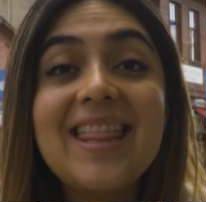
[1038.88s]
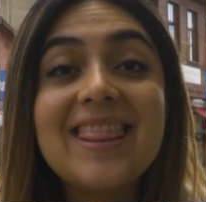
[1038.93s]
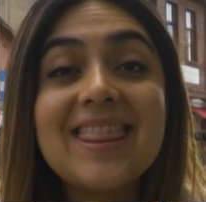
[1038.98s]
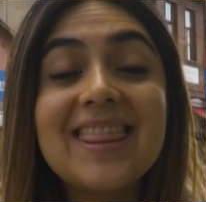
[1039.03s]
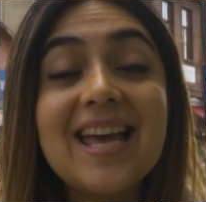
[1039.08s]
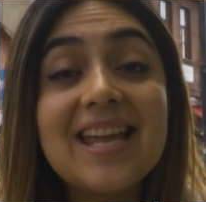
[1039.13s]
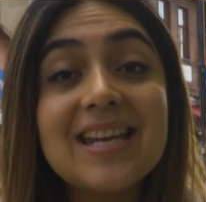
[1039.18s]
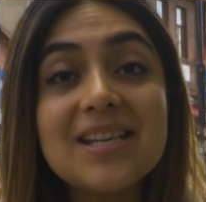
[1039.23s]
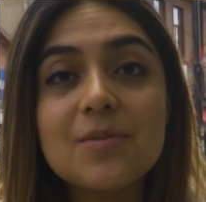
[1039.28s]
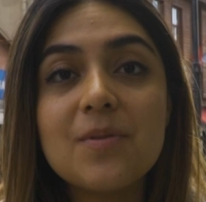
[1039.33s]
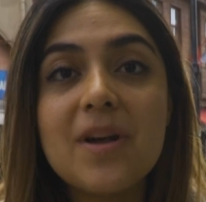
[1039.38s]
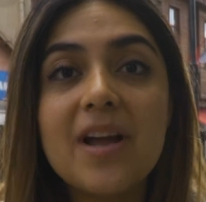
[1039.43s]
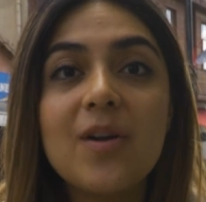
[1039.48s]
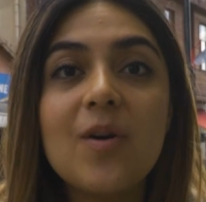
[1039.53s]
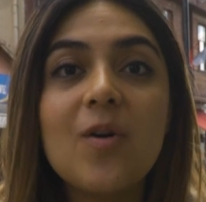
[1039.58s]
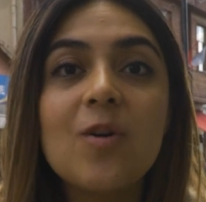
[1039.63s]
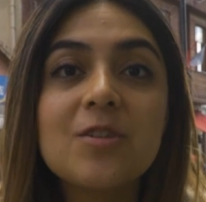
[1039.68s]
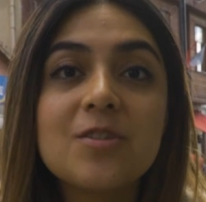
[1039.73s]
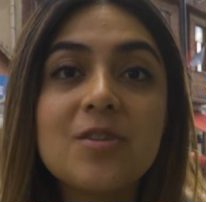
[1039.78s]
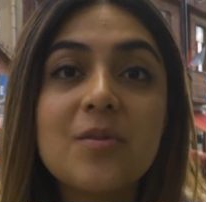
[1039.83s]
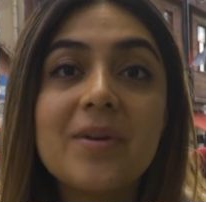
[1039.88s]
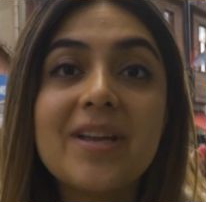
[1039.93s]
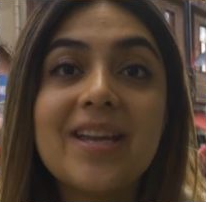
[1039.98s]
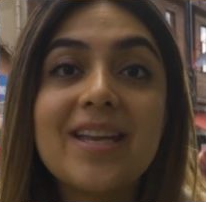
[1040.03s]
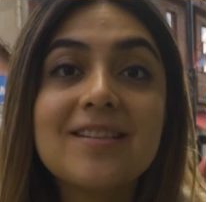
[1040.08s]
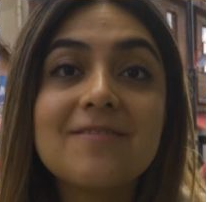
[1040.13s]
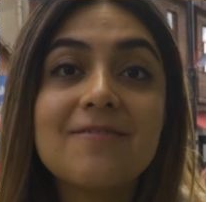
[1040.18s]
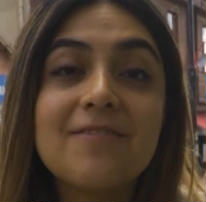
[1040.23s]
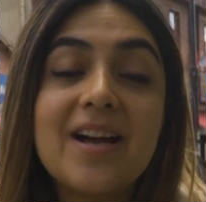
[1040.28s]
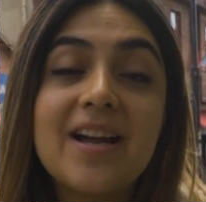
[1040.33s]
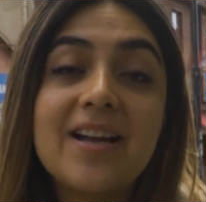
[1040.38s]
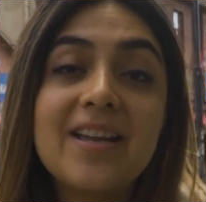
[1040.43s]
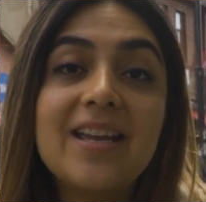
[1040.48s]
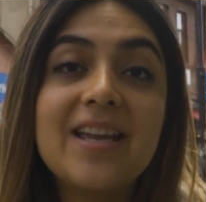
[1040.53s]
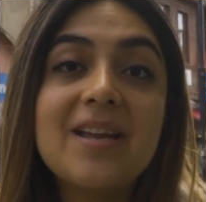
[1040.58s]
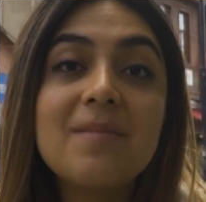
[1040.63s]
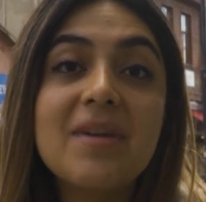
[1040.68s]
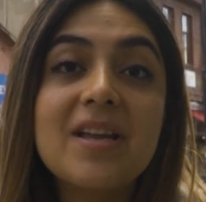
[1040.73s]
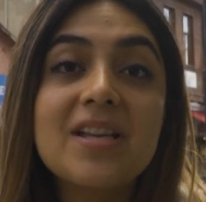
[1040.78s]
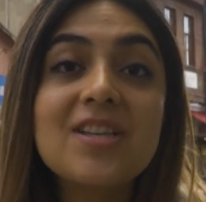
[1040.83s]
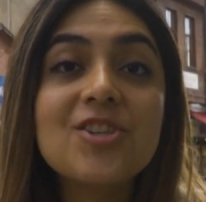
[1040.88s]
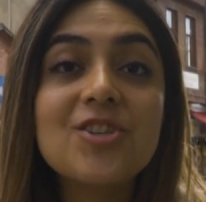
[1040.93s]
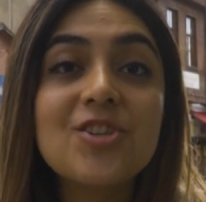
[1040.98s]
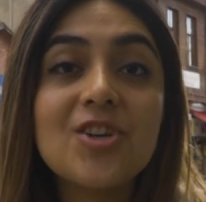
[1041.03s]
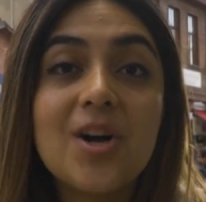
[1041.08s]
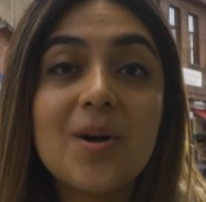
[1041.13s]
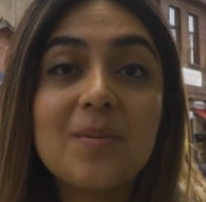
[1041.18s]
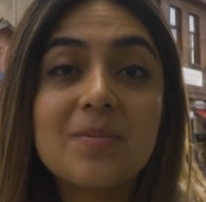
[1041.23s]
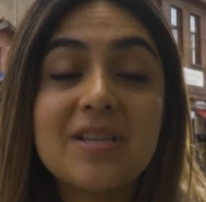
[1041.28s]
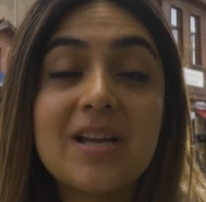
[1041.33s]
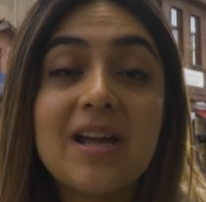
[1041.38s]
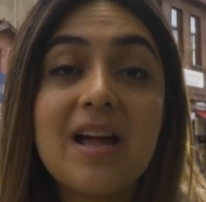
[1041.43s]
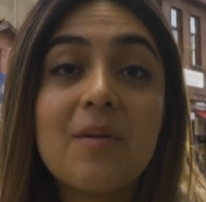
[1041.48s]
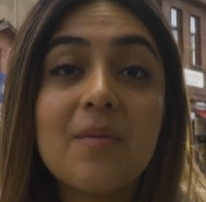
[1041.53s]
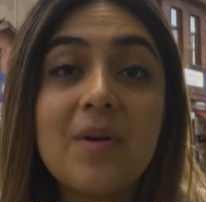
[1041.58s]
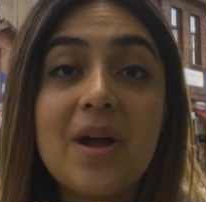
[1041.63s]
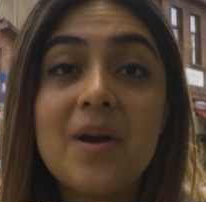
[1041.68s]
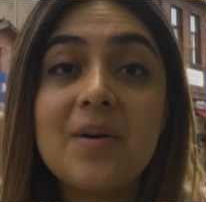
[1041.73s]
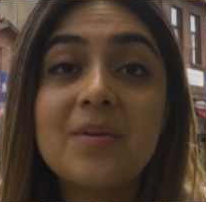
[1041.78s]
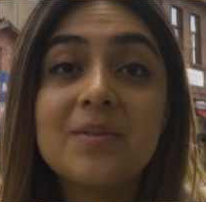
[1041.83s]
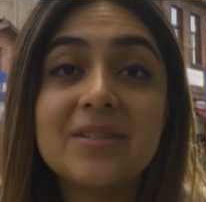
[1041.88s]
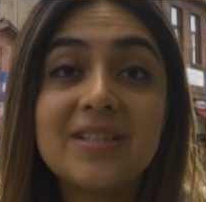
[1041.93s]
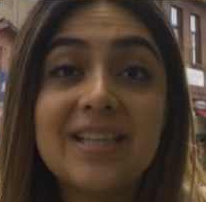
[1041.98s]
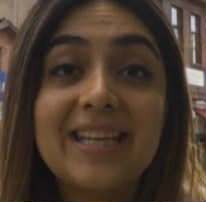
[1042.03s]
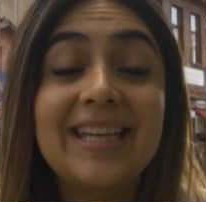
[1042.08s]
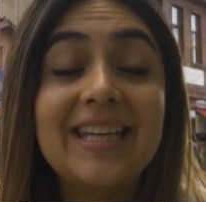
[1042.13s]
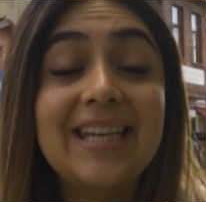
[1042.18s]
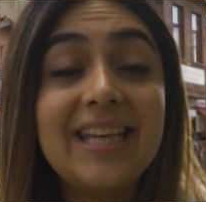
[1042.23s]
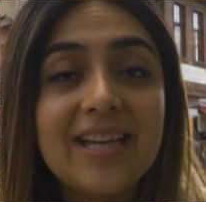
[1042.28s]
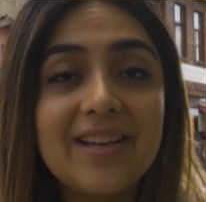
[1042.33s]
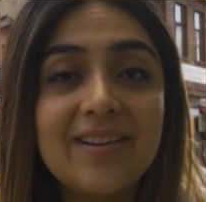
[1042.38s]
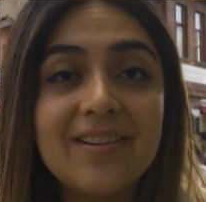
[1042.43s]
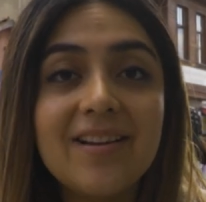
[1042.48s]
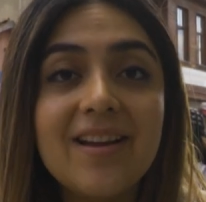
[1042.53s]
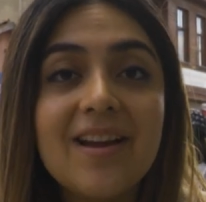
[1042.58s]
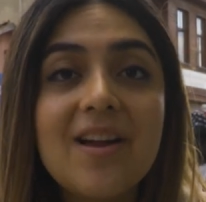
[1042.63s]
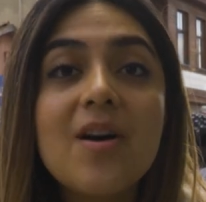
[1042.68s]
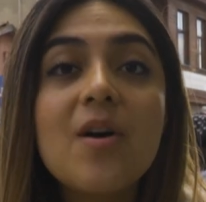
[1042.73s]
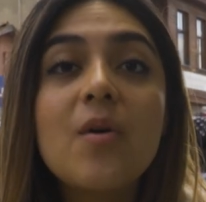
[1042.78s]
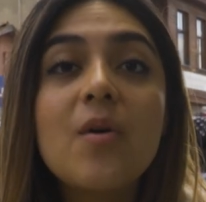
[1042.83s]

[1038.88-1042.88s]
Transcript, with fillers: And that is why also we can find in many shops around here